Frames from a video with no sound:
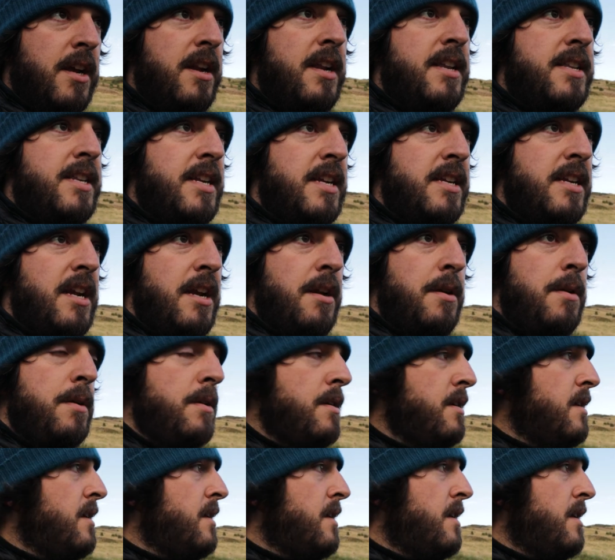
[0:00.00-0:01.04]
going to see you
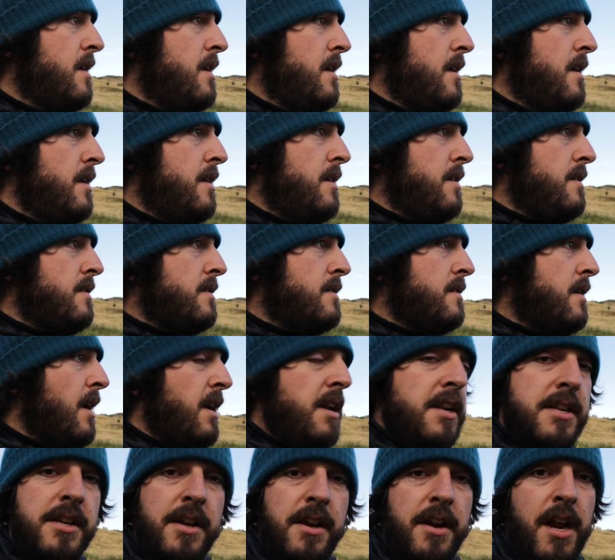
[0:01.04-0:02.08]

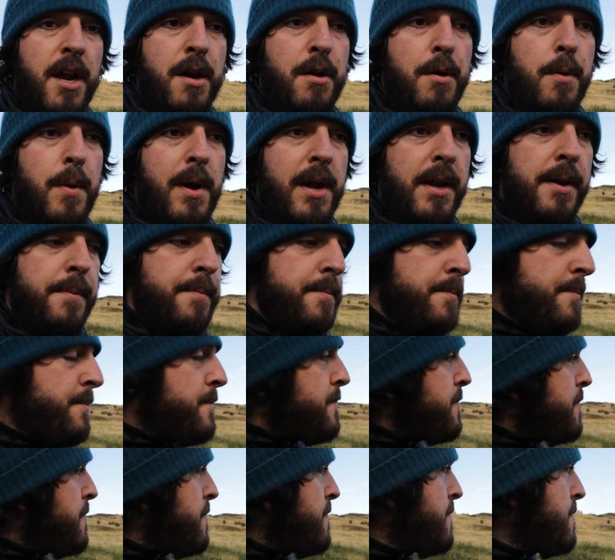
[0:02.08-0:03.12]
and it's going to go away
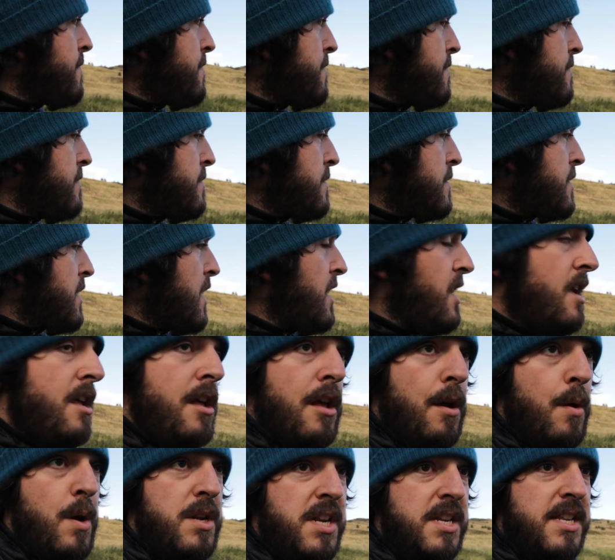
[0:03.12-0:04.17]

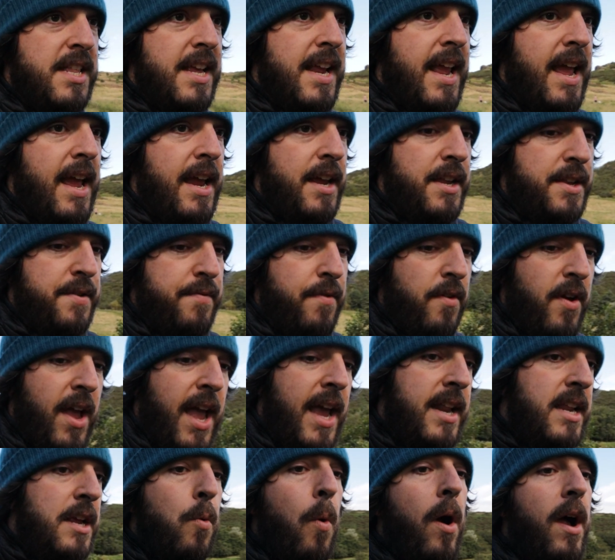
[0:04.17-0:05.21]
which is the case for
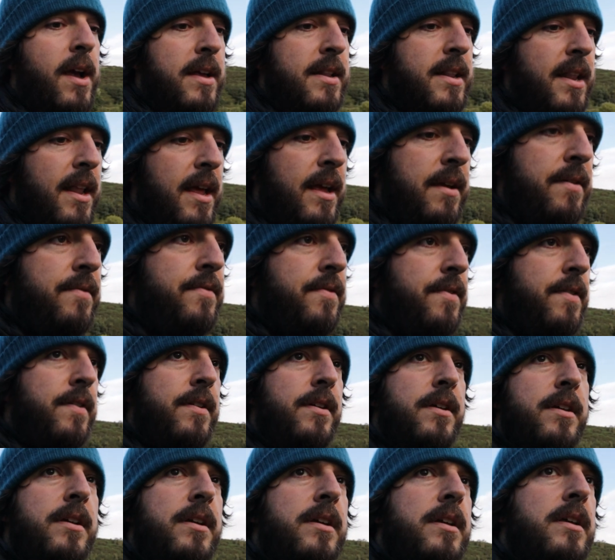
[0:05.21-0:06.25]
any wildlife
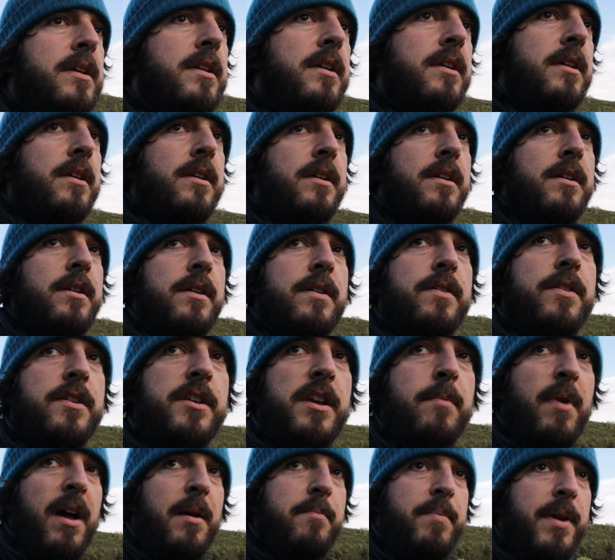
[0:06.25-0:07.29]
that
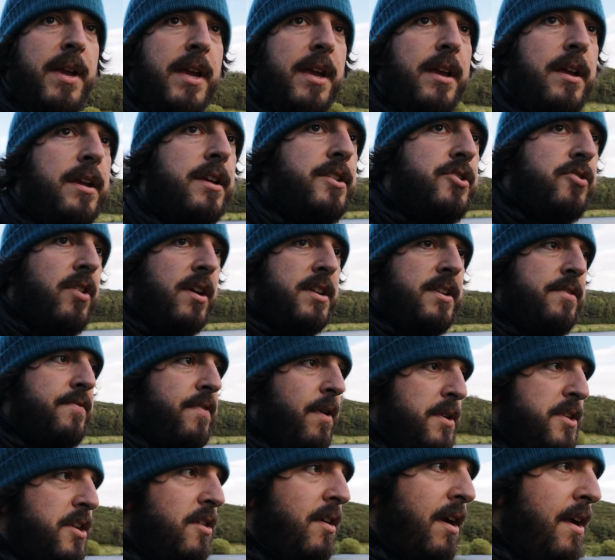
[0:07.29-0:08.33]
you might be trying to
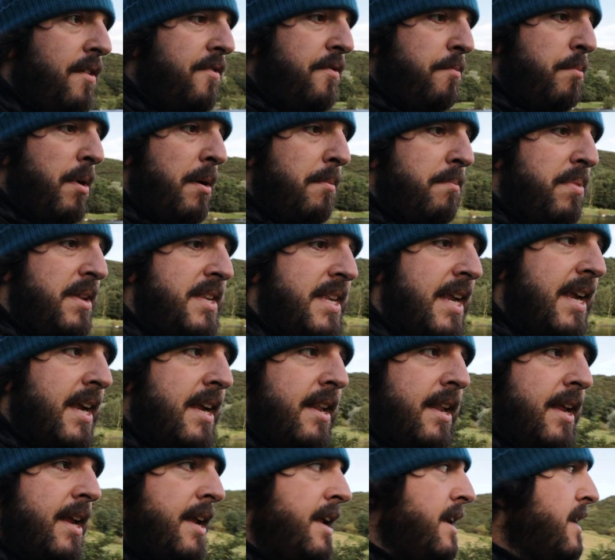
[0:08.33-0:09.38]
photograph, but
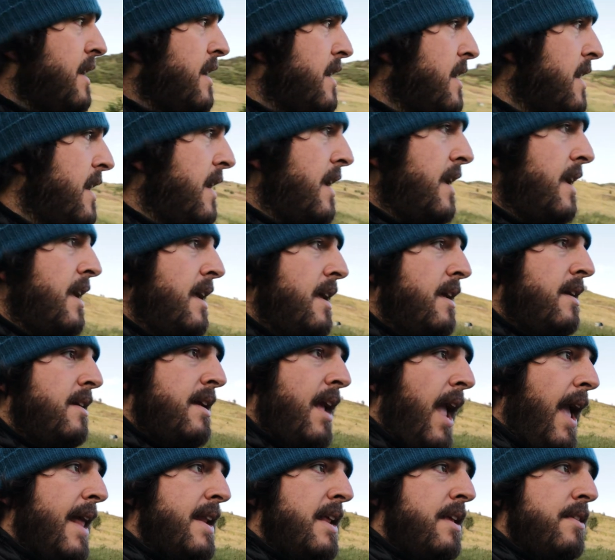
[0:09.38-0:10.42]
particularly
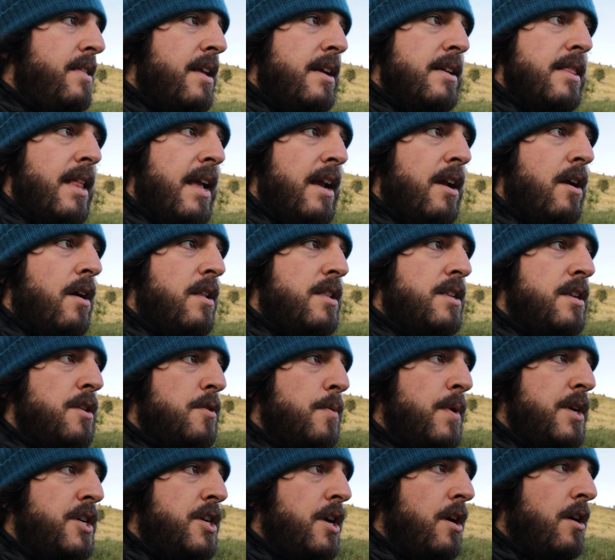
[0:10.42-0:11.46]
anything like
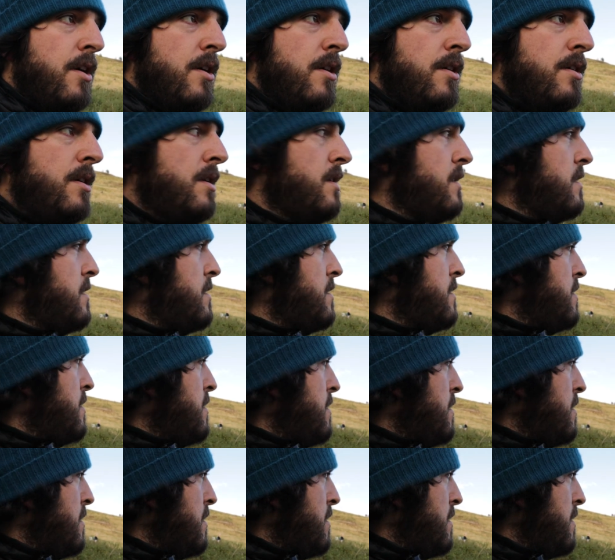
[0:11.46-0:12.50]
otters, which are
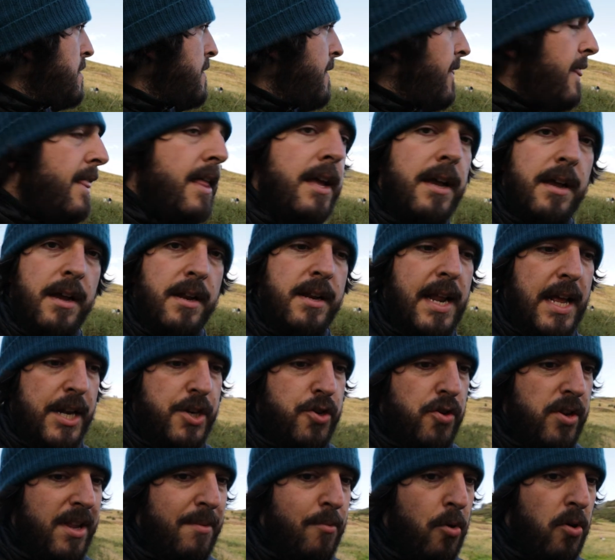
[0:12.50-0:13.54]

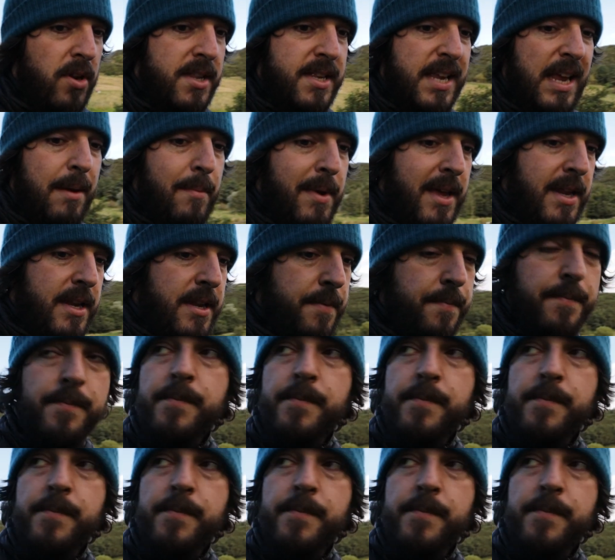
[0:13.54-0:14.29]
naturally more timid.